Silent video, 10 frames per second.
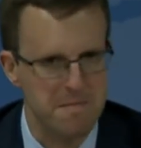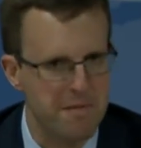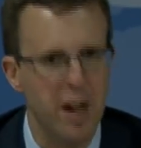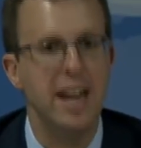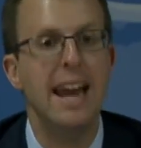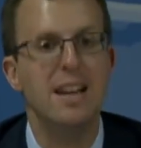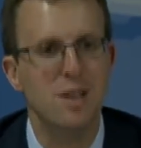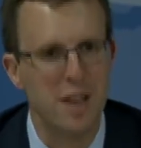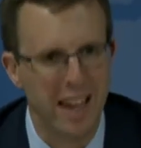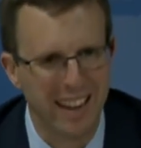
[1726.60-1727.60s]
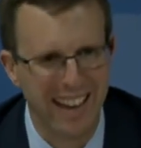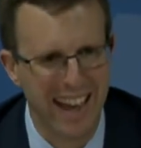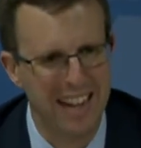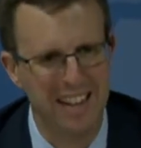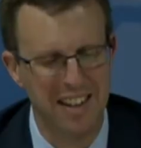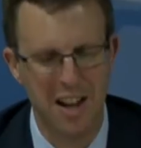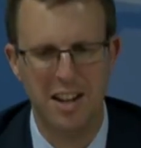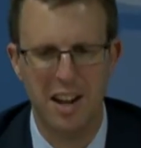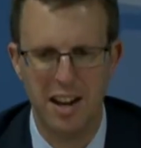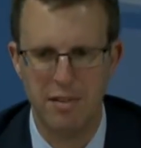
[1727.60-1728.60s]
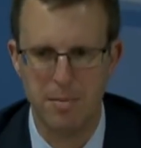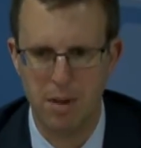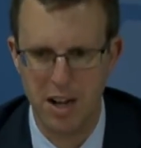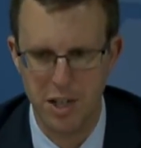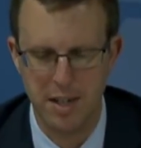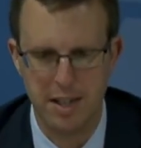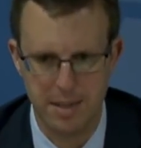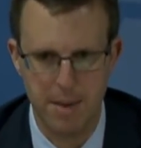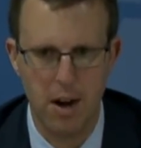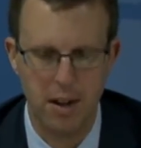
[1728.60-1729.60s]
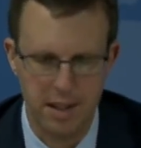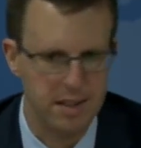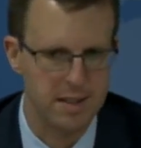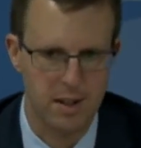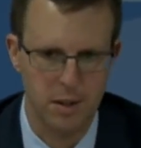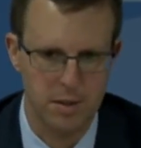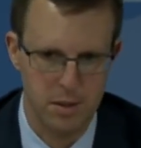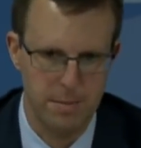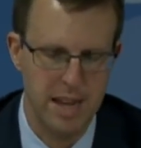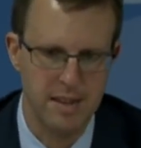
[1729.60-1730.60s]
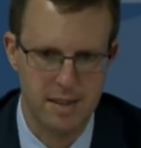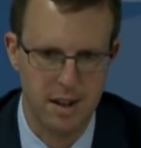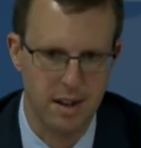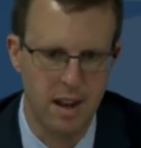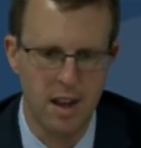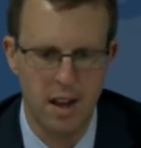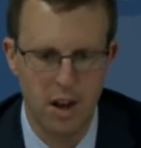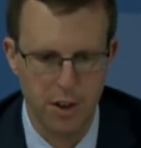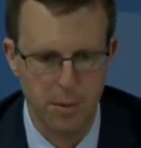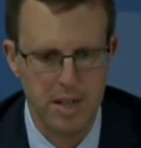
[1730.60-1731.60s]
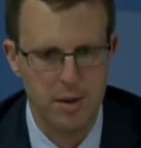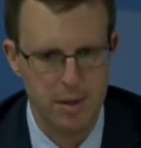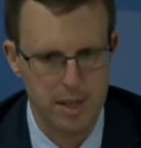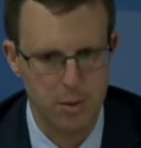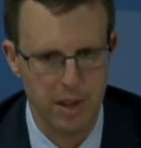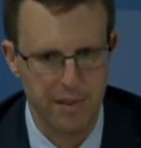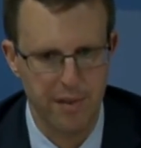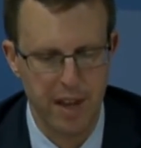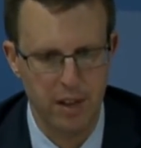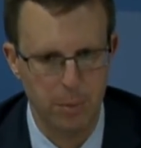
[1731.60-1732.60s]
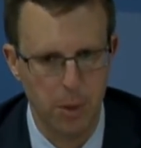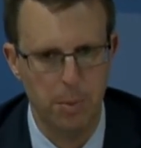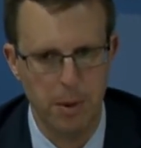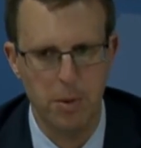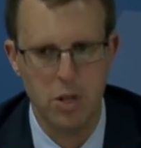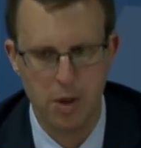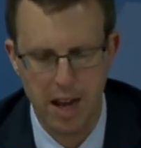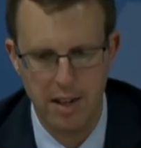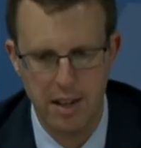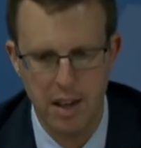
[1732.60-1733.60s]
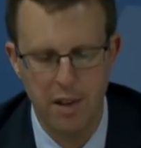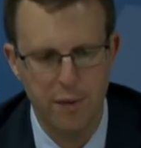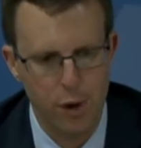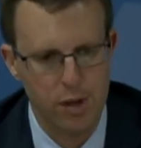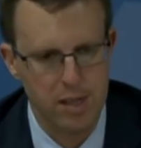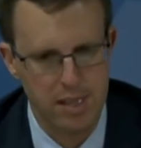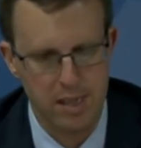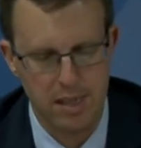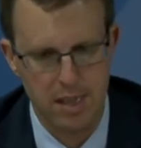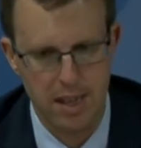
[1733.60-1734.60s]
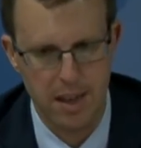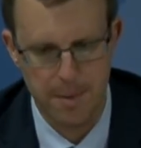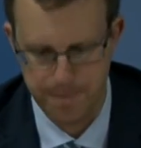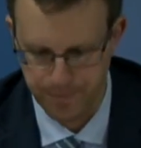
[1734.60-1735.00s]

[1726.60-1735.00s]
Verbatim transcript: fund anything, any, not, not every project has merit. It is also based on the resources we have available. But we try to focus the, the uh,